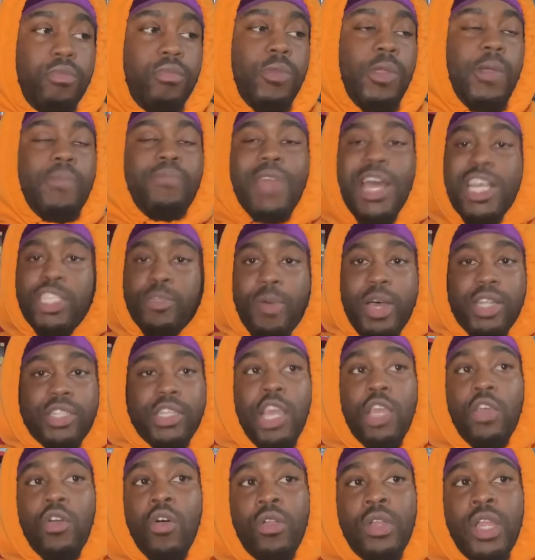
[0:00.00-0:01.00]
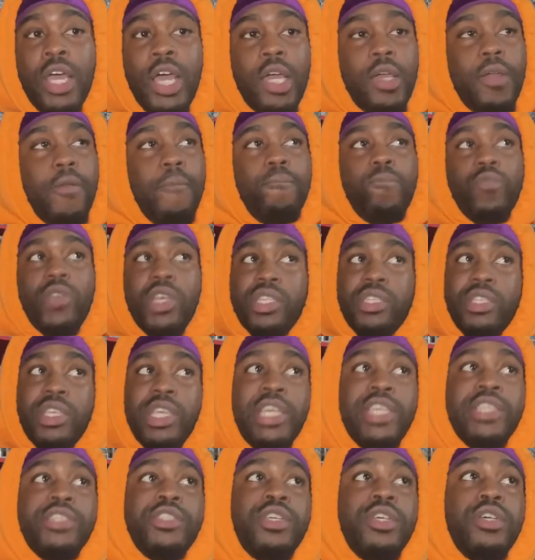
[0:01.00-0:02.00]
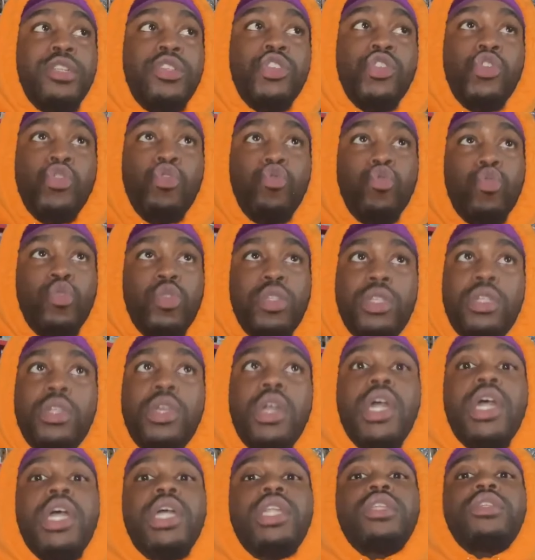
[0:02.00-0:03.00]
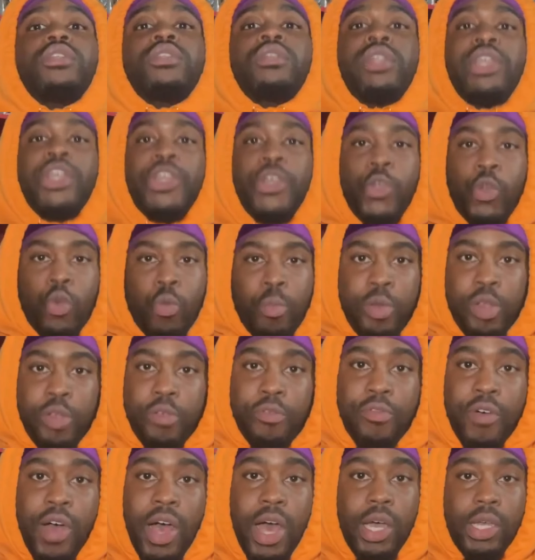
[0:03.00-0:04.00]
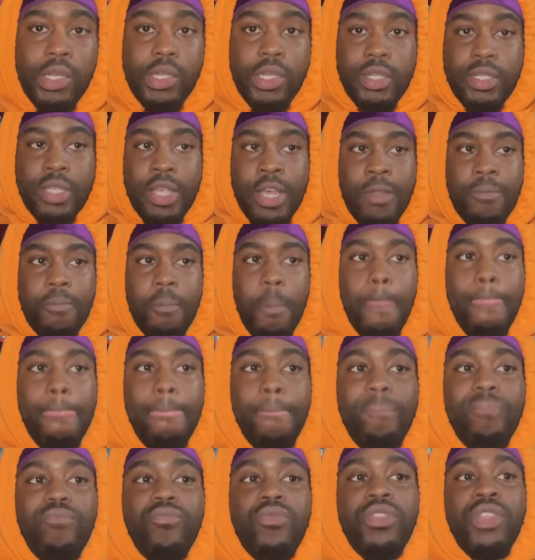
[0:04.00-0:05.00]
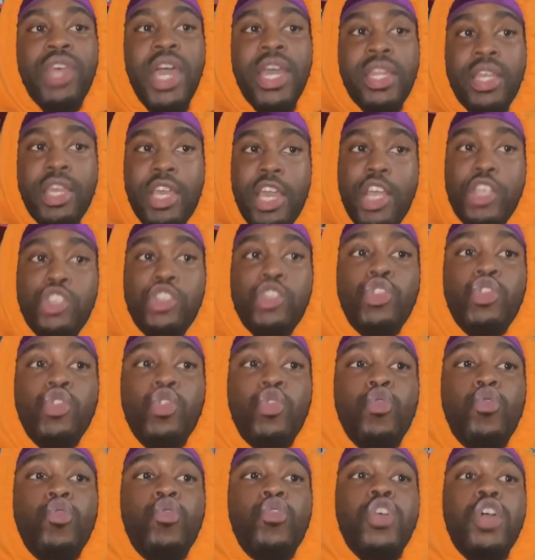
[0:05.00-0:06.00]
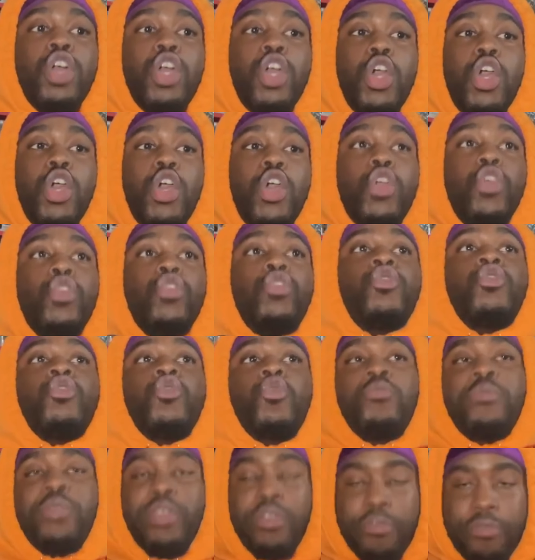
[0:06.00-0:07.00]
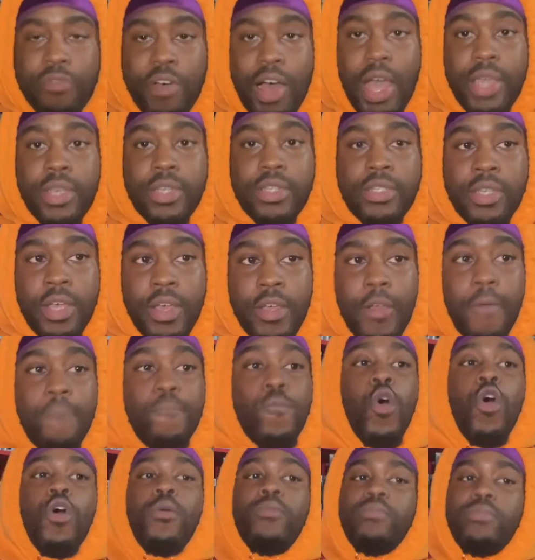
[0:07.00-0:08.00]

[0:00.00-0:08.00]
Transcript: that's my take on that. It's easier to dehumidify your tent than it is to humidify your tent. Oh,